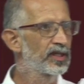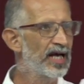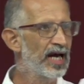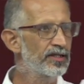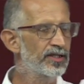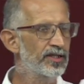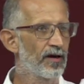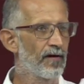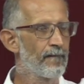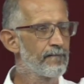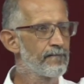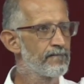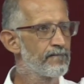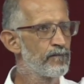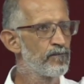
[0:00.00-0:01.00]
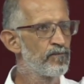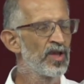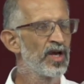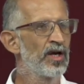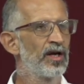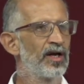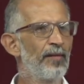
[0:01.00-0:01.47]
Cancer.
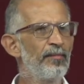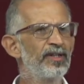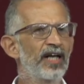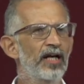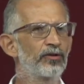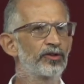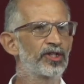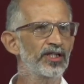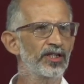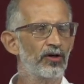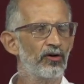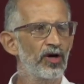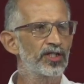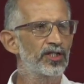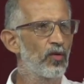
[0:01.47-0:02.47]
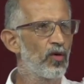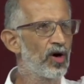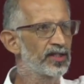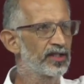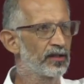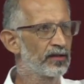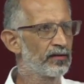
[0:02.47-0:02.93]
Let me tell you, just across the
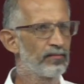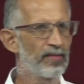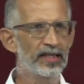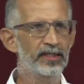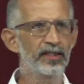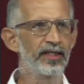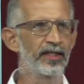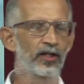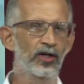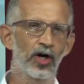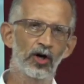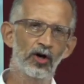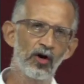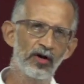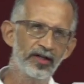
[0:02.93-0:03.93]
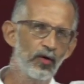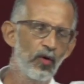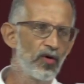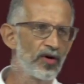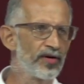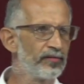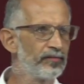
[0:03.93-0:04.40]
water, Martinique,
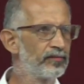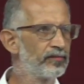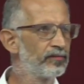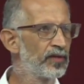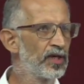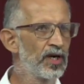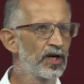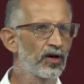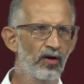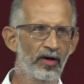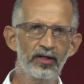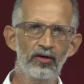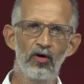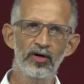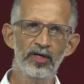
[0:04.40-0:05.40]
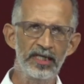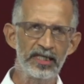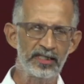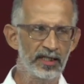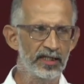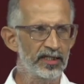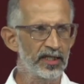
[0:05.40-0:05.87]
chlordicone. Chlordicone
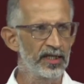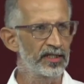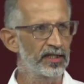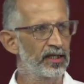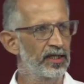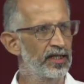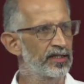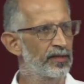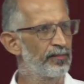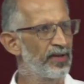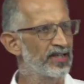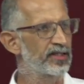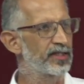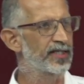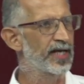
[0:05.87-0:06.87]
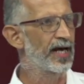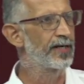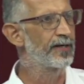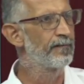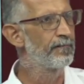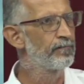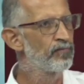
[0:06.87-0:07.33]
is a
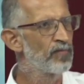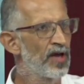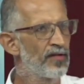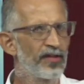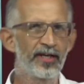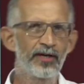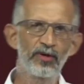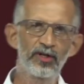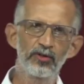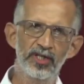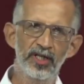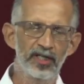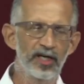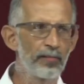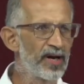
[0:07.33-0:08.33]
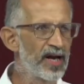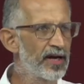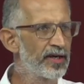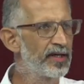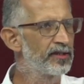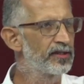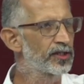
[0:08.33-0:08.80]
pesticide that they were using in the
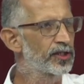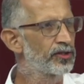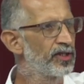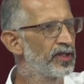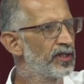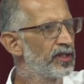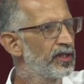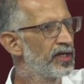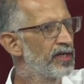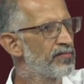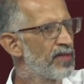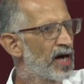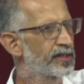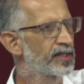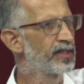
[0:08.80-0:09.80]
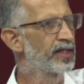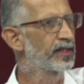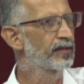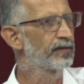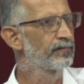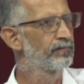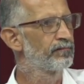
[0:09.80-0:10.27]
banana industry in Martinique.